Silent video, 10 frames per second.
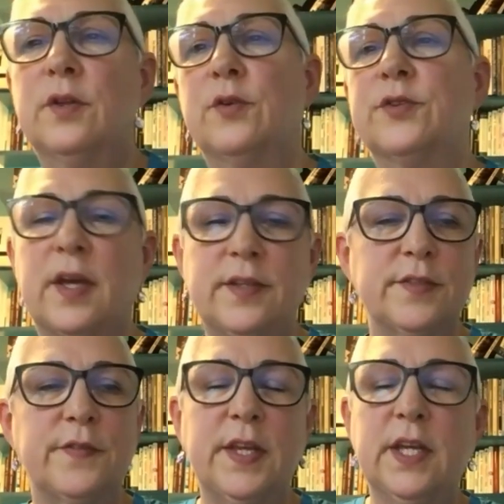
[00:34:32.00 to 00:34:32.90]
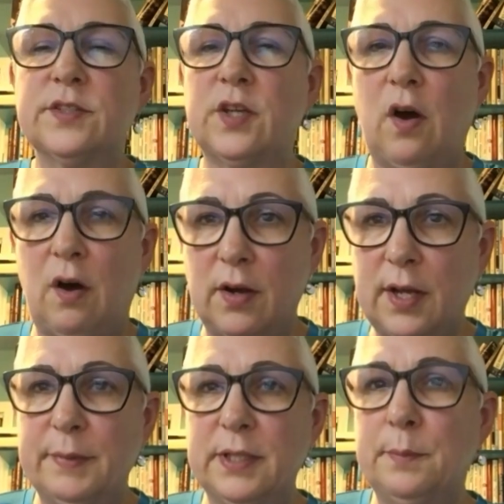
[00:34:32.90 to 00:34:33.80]
those kinds of things all
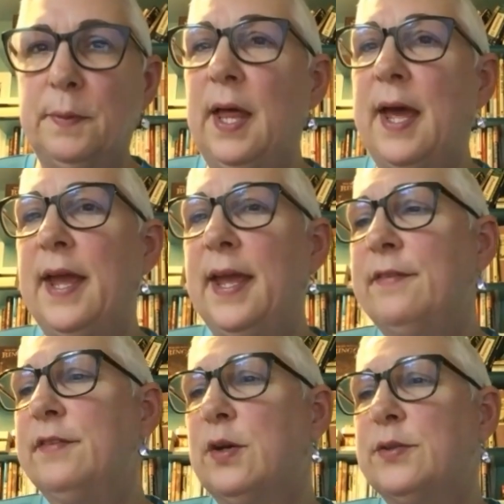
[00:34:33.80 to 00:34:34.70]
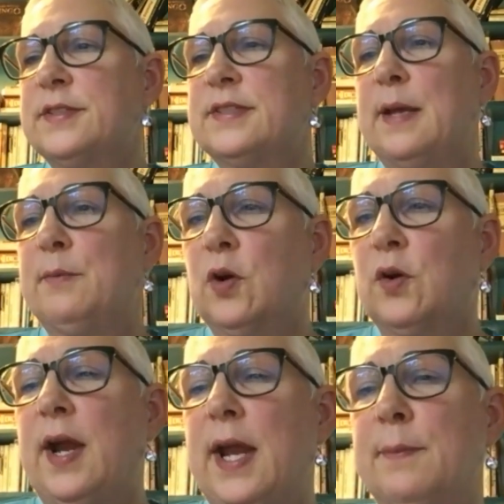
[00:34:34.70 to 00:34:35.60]
come into play, even though it's the same
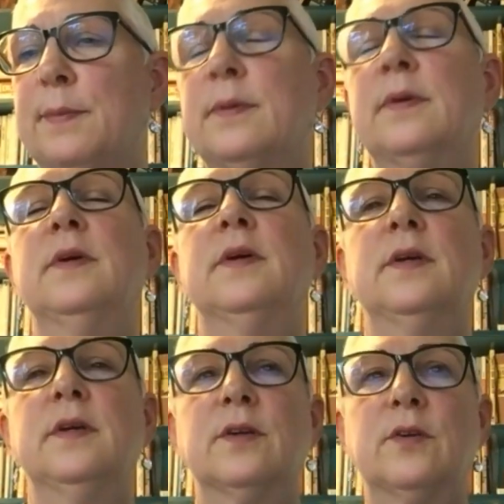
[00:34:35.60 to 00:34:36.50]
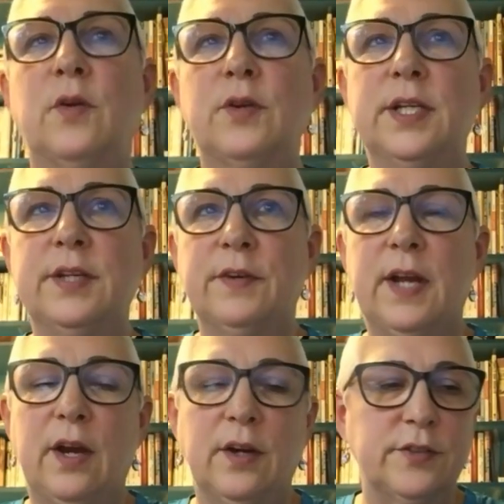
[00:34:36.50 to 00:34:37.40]
grape grown in
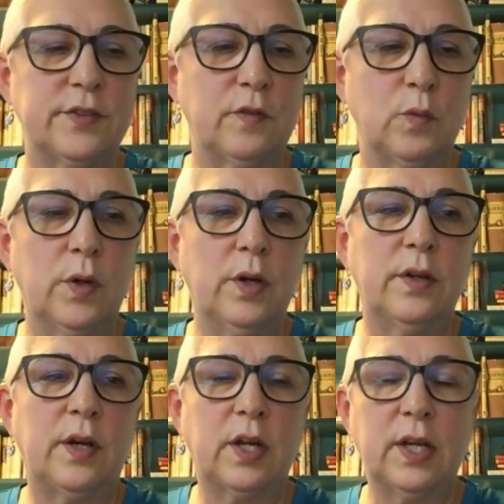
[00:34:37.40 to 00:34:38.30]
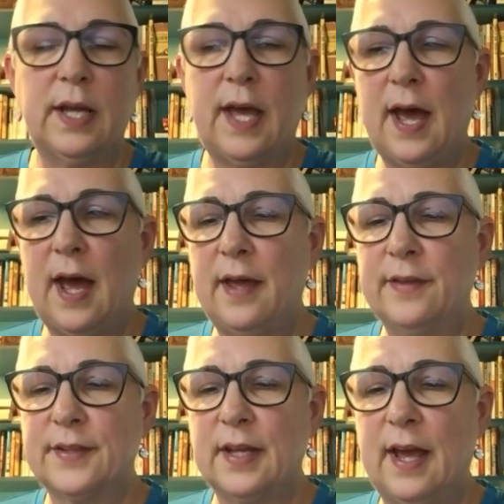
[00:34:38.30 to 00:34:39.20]
different areas of the world
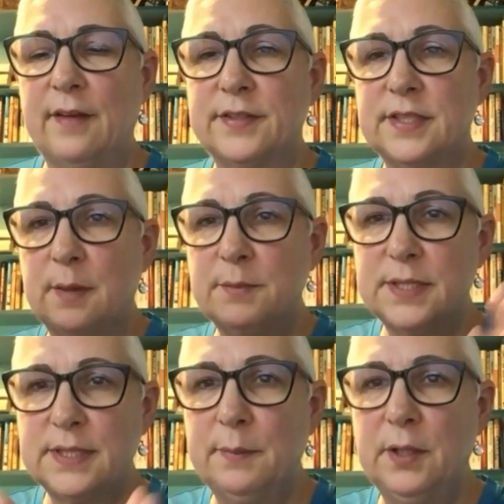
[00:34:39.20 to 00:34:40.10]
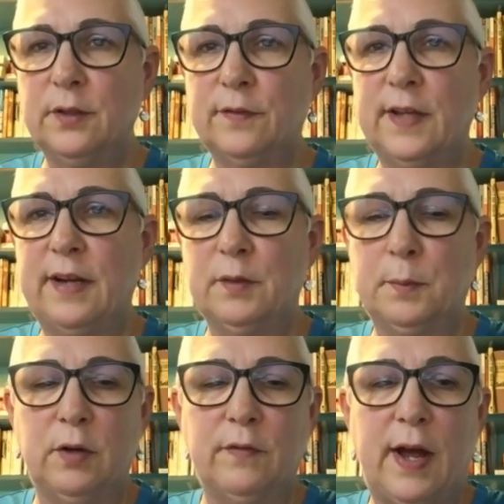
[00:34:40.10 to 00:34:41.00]
it's going to have some similar
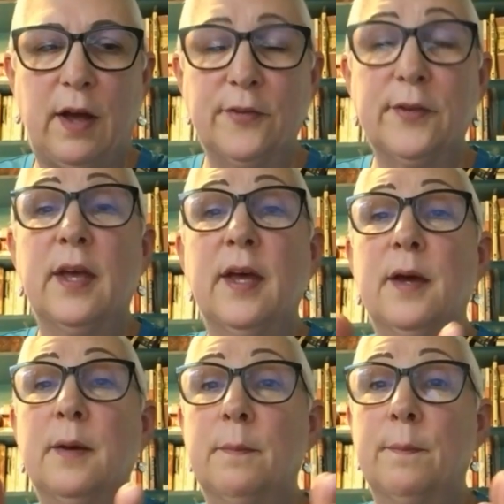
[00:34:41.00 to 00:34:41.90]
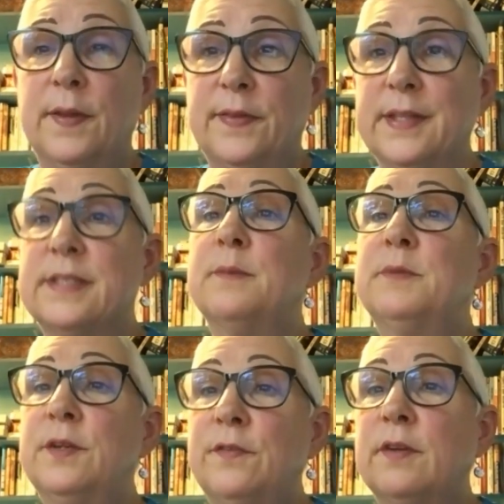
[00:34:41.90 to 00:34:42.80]
flavor profiles, but then
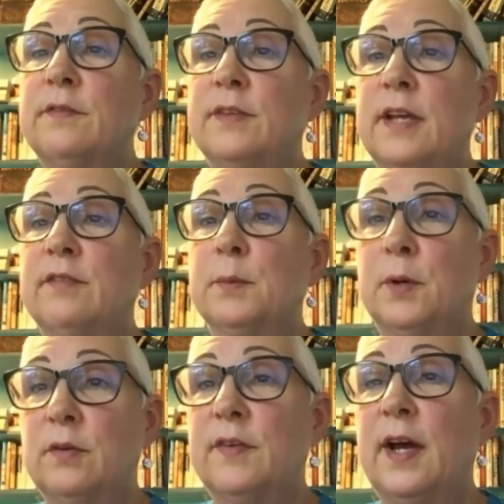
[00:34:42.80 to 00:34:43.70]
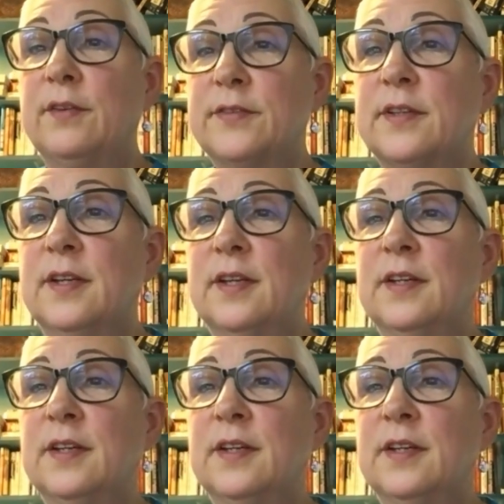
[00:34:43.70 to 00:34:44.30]
some different flavor profiles.